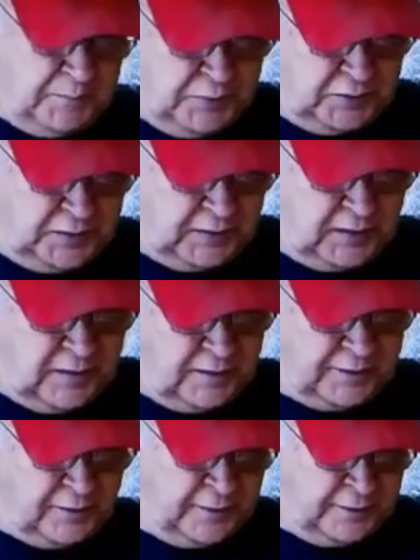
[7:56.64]
put the
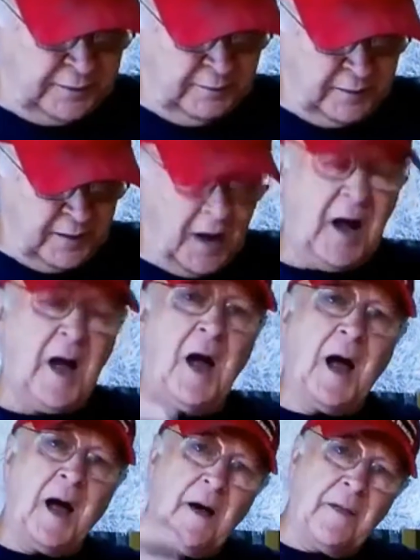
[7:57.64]
cloth on,
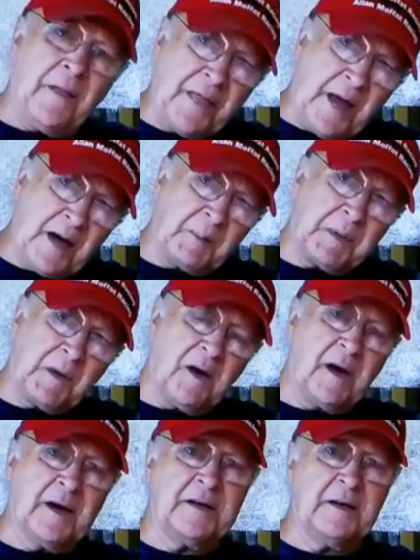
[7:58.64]
and then
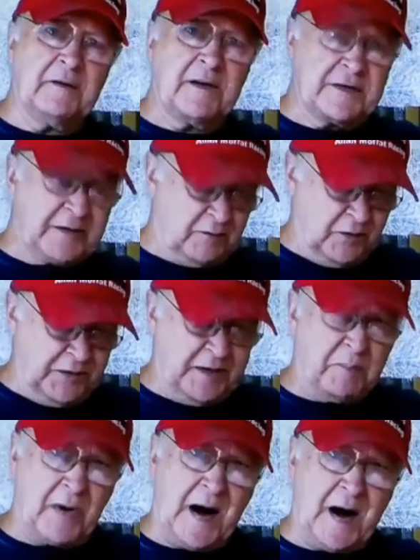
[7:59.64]
apply your resin with
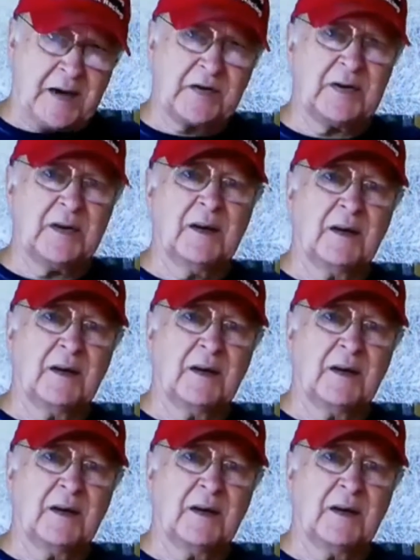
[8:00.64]
the brush,